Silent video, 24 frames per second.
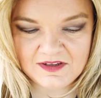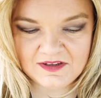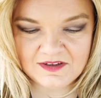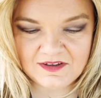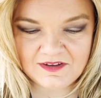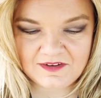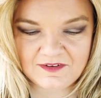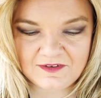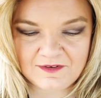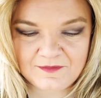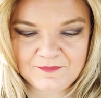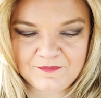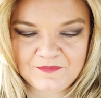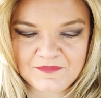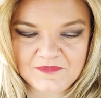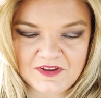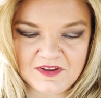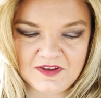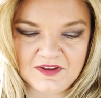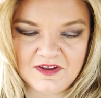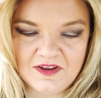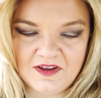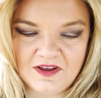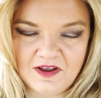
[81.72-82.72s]
Okay.
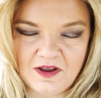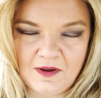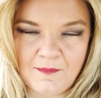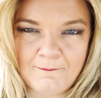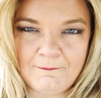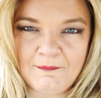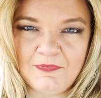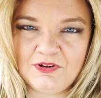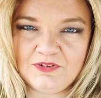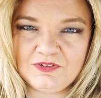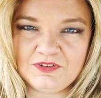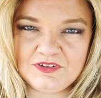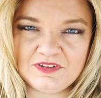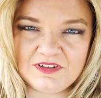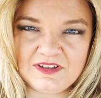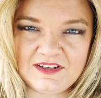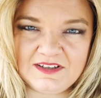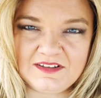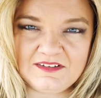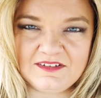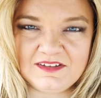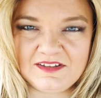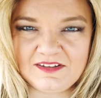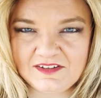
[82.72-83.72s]
Most
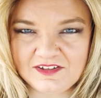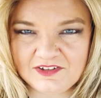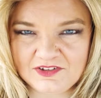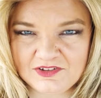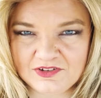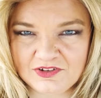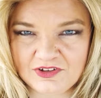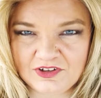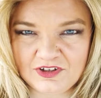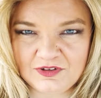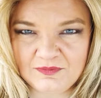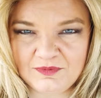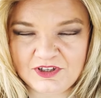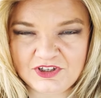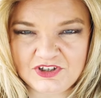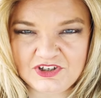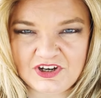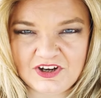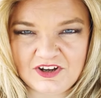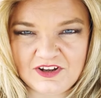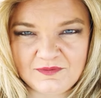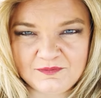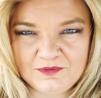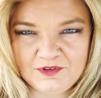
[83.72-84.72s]
likely, these are going to be
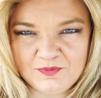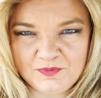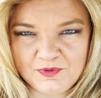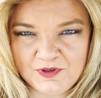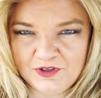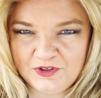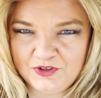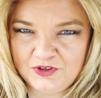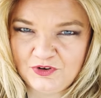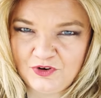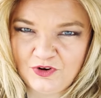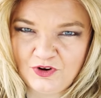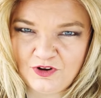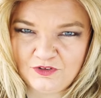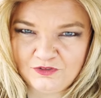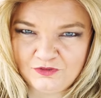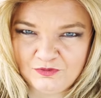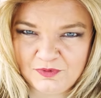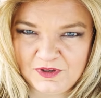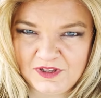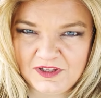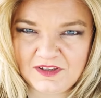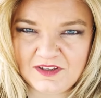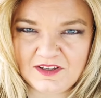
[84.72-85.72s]
jobs where you're off
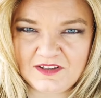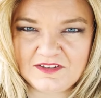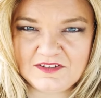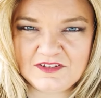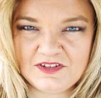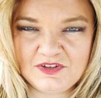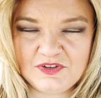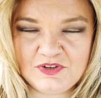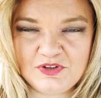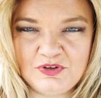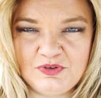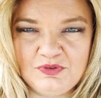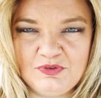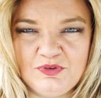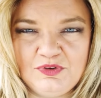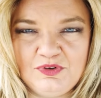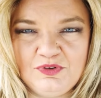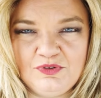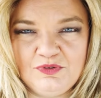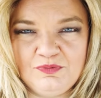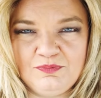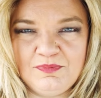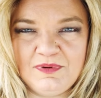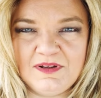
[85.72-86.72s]
weekends and
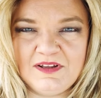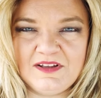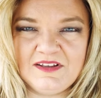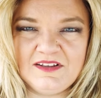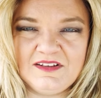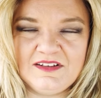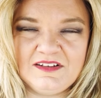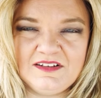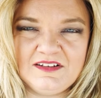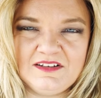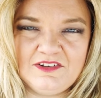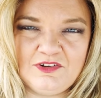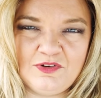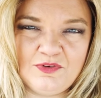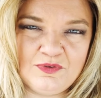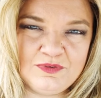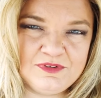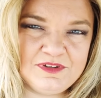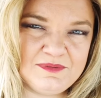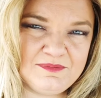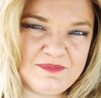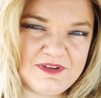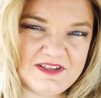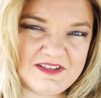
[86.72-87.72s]
local, but Old
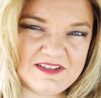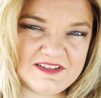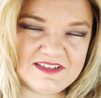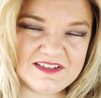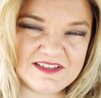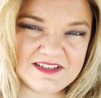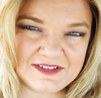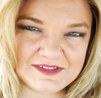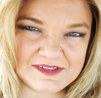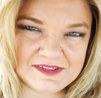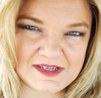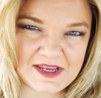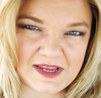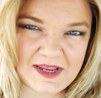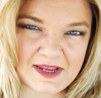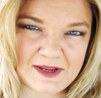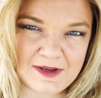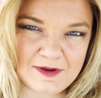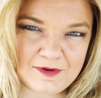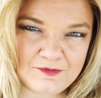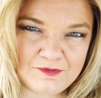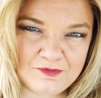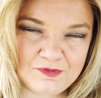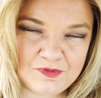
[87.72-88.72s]
Dominion does
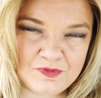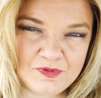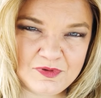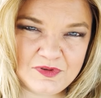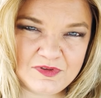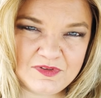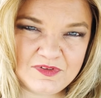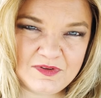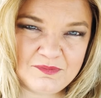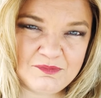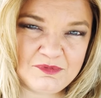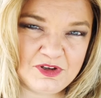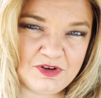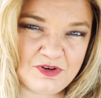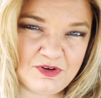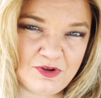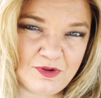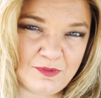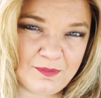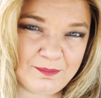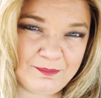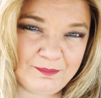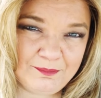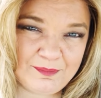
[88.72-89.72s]
have something
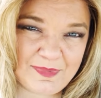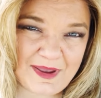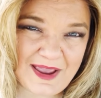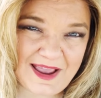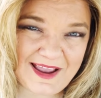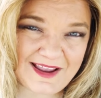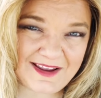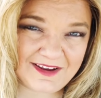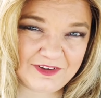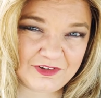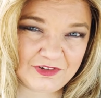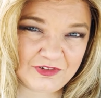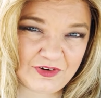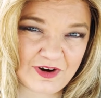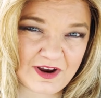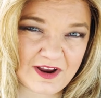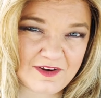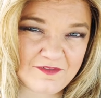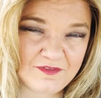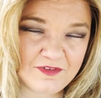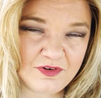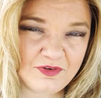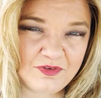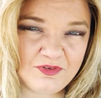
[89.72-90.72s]
called bag
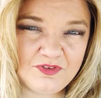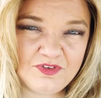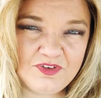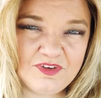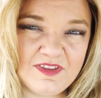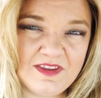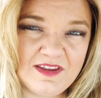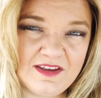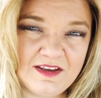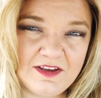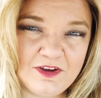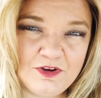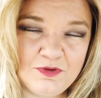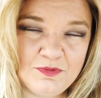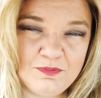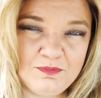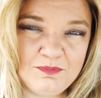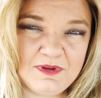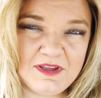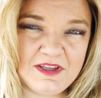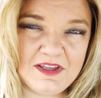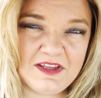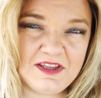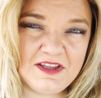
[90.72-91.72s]
drivers that could
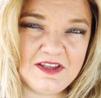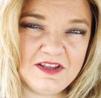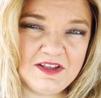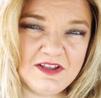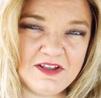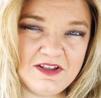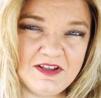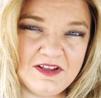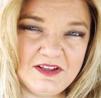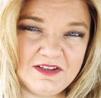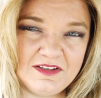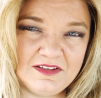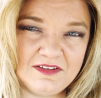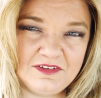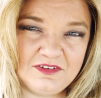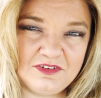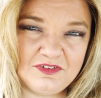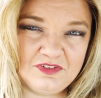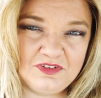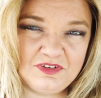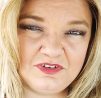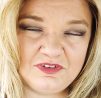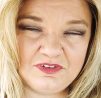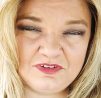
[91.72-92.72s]
be
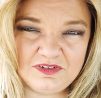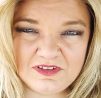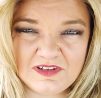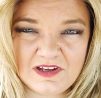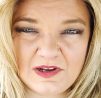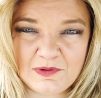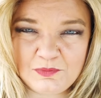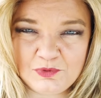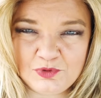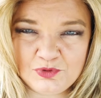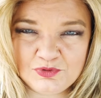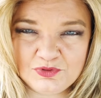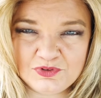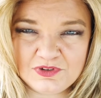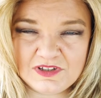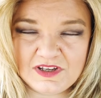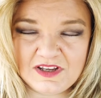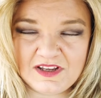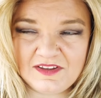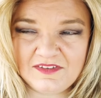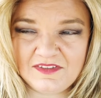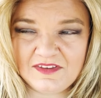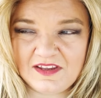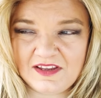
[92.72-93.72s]
doubles,
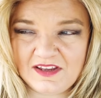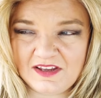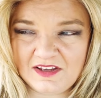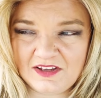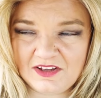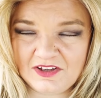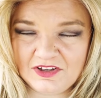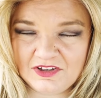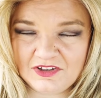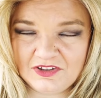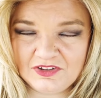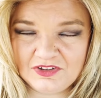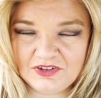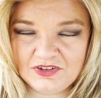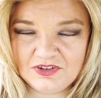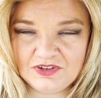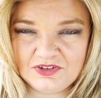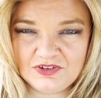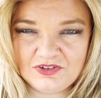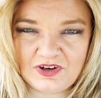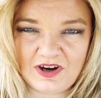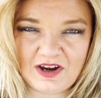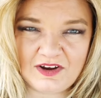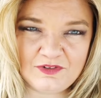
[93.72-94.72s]
and they
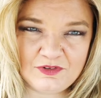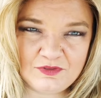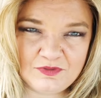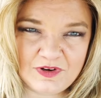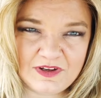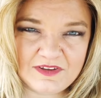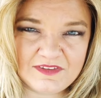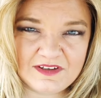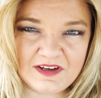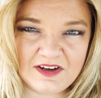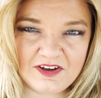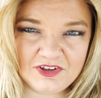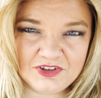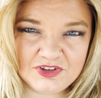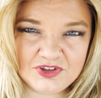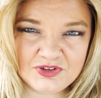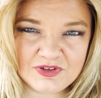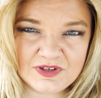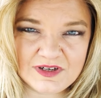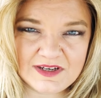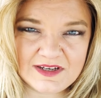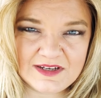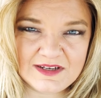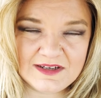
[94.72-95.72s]
travel around the
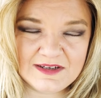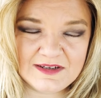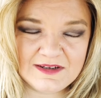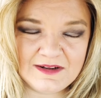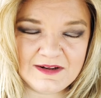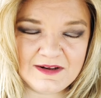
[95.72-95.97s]
country.